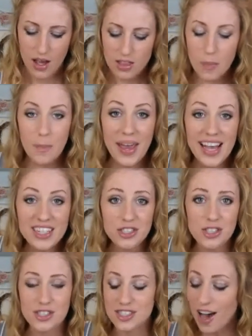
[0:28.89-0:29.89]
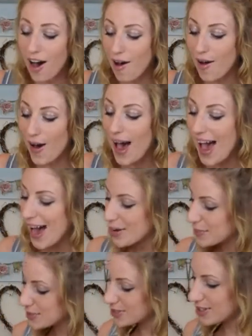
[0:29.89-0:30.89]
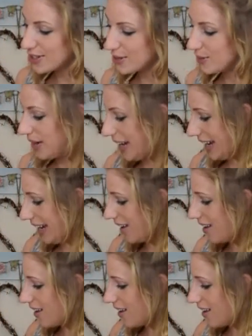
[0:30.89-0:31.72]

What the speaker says: The pictures are absolutely, I mean,